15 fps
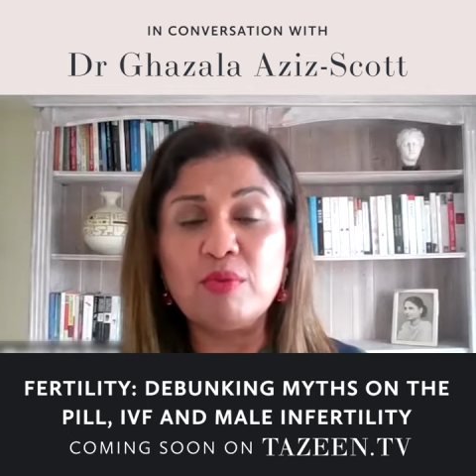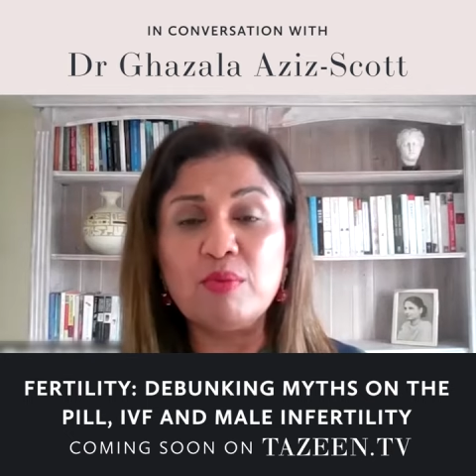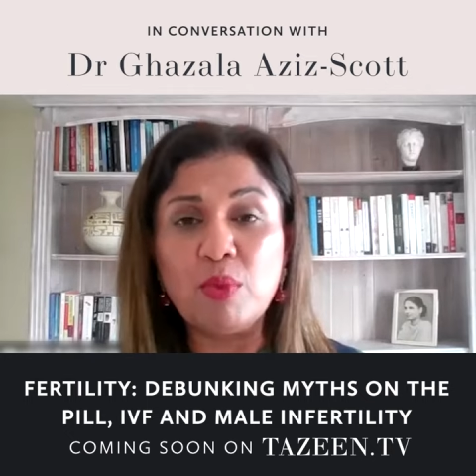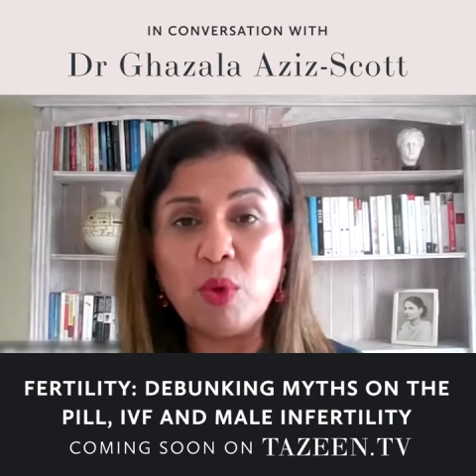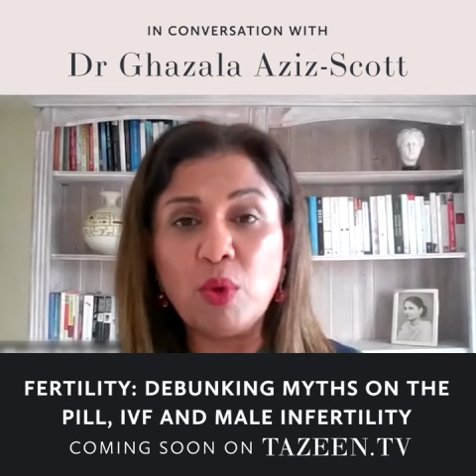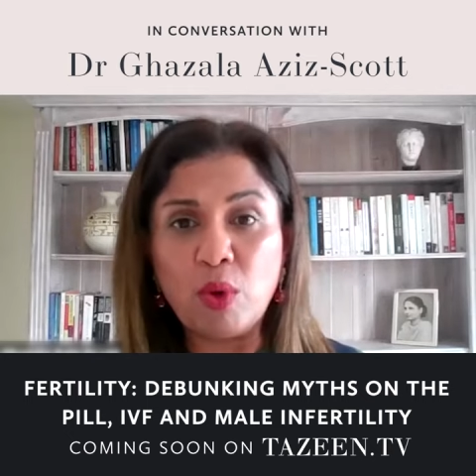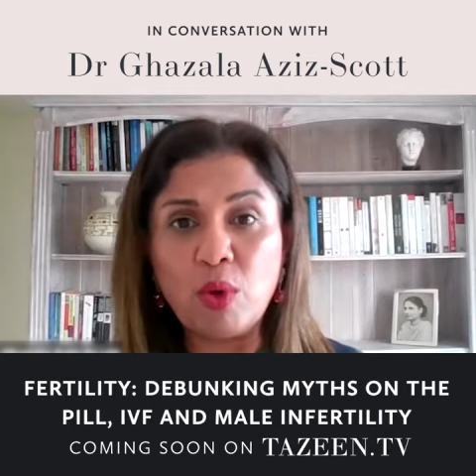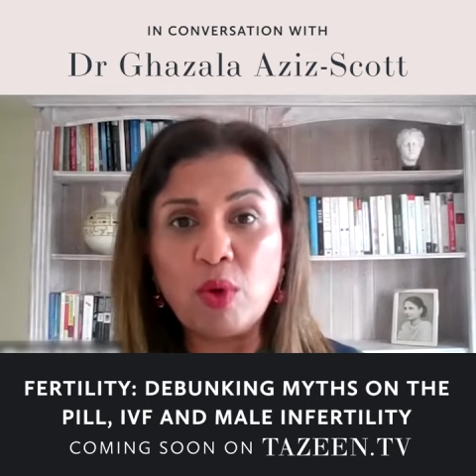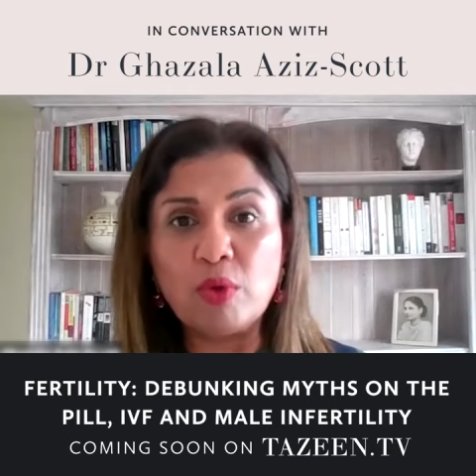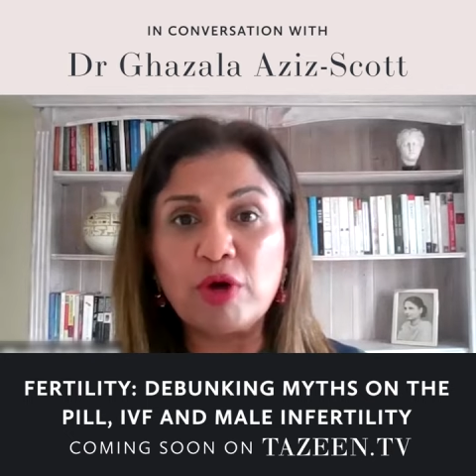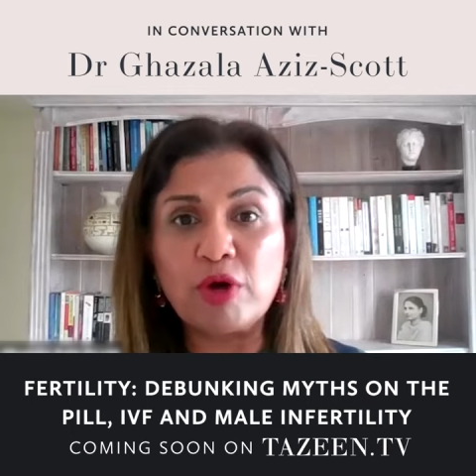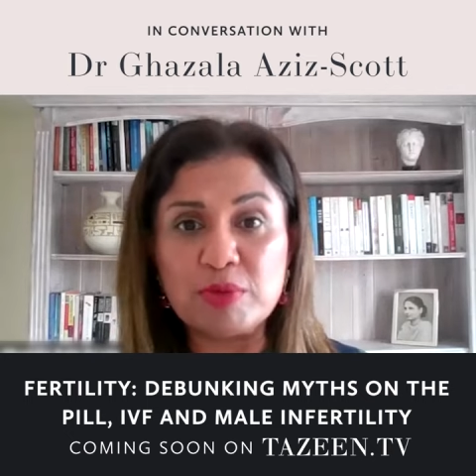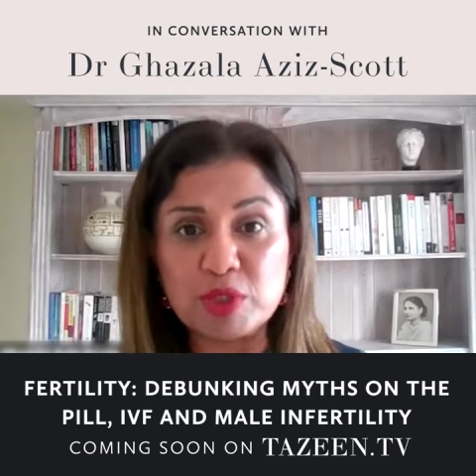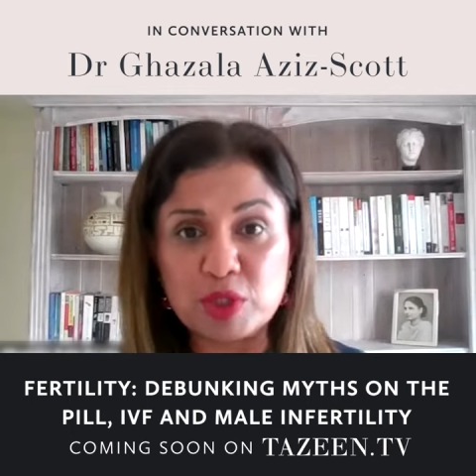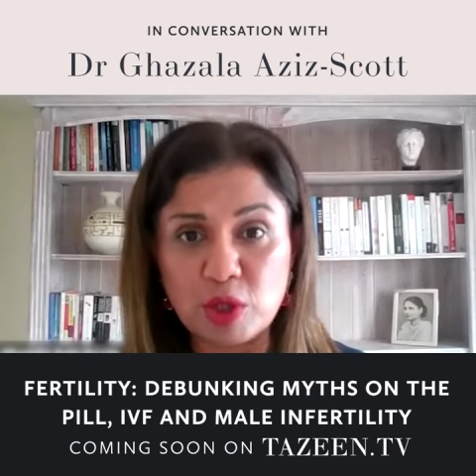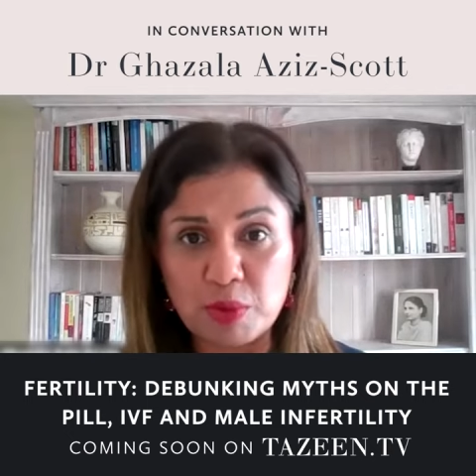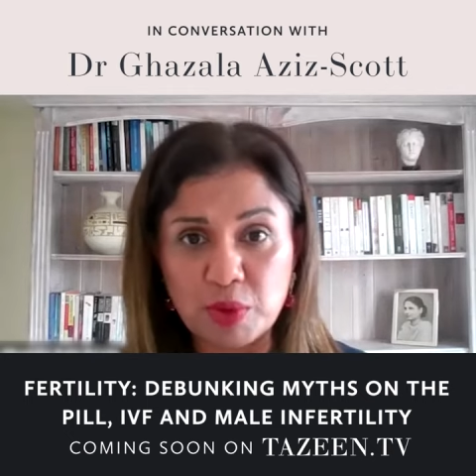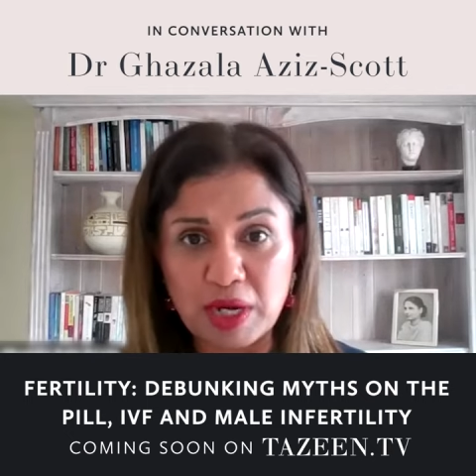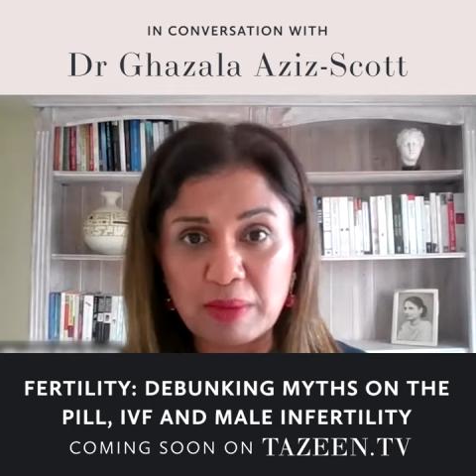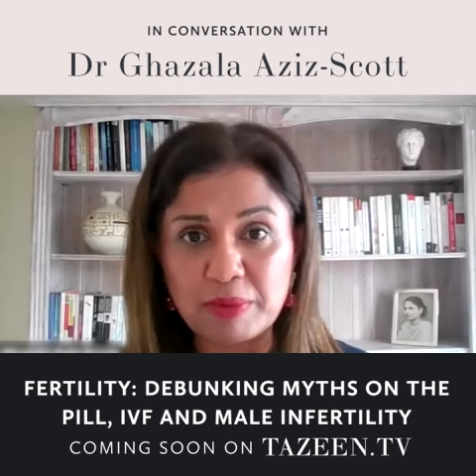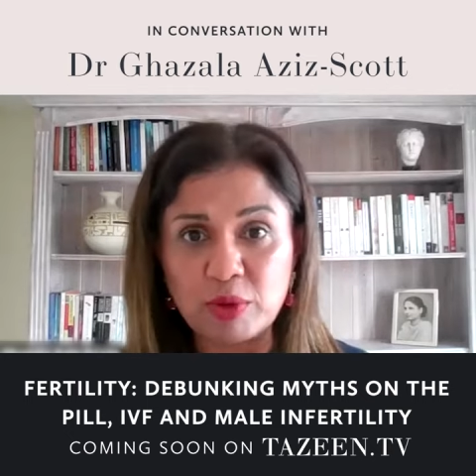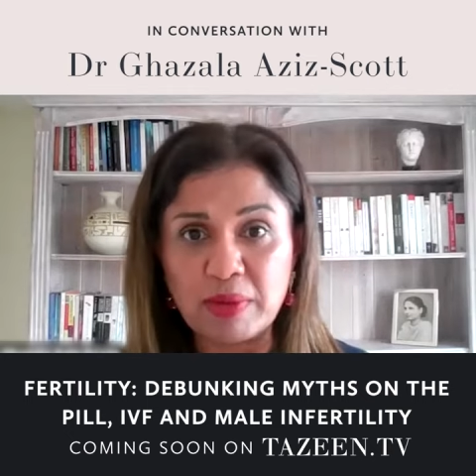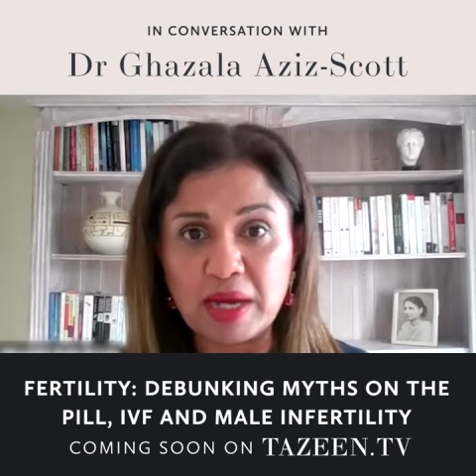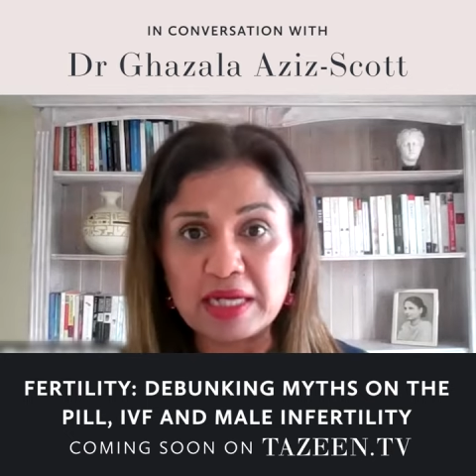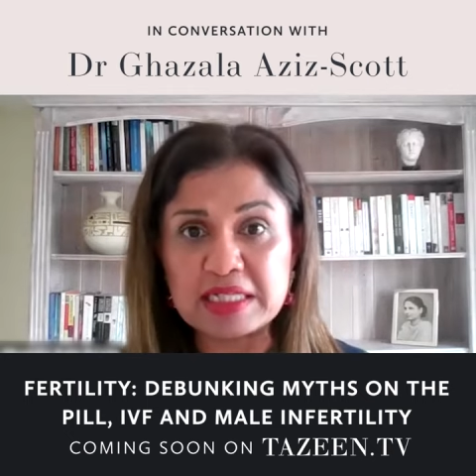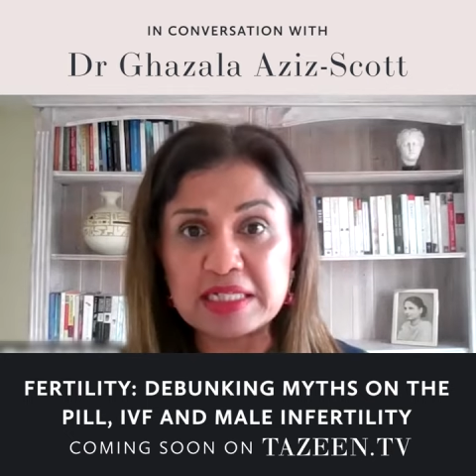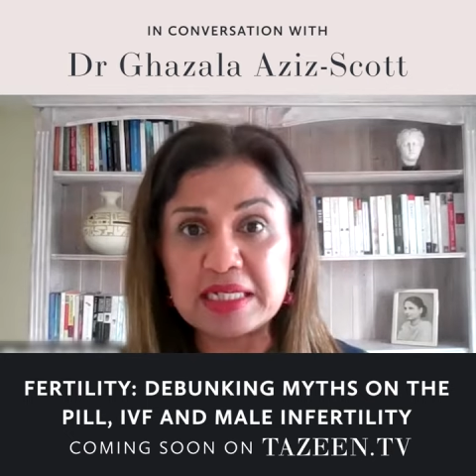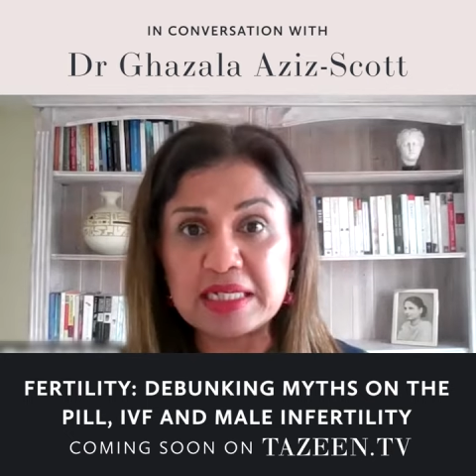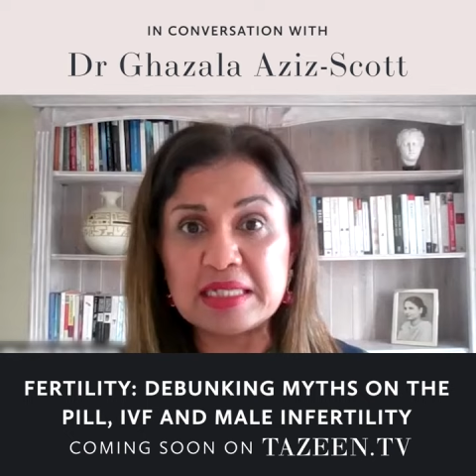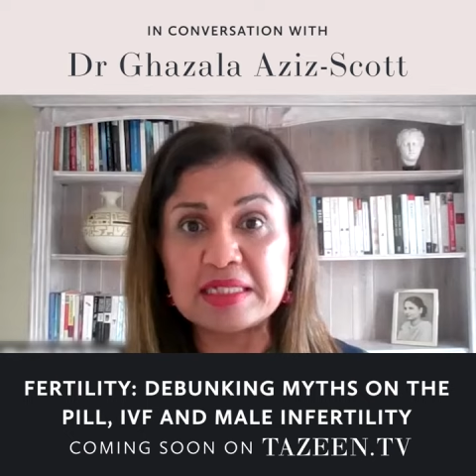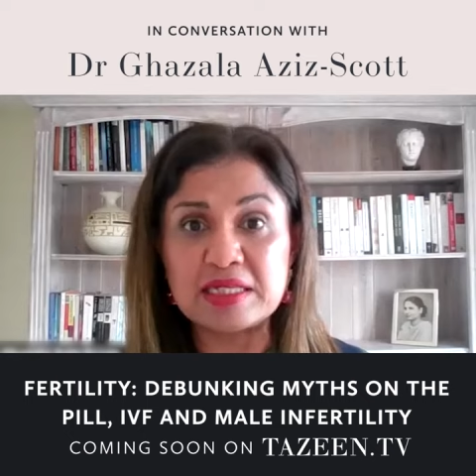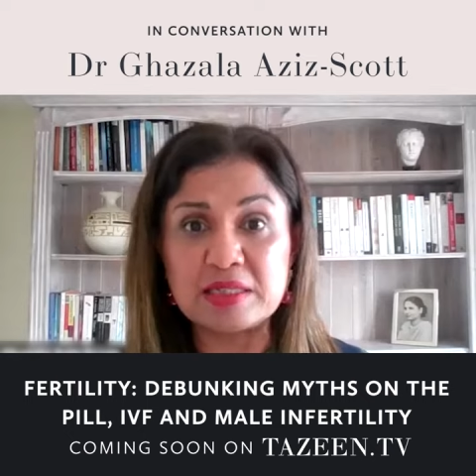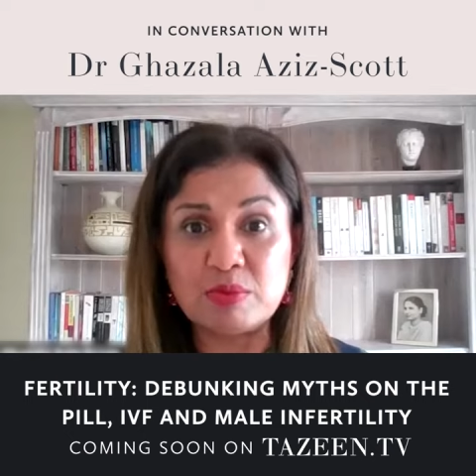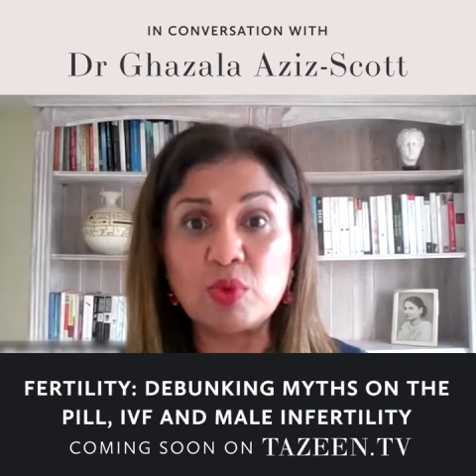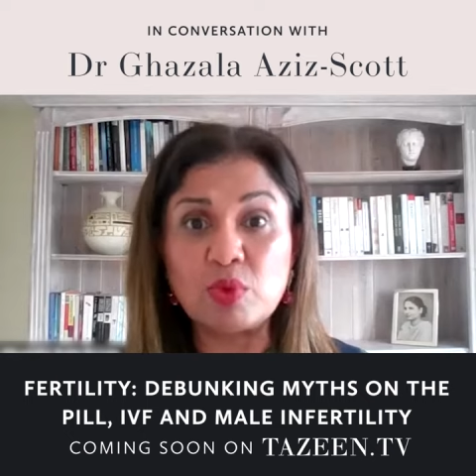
there are more chromosomal abnormalities,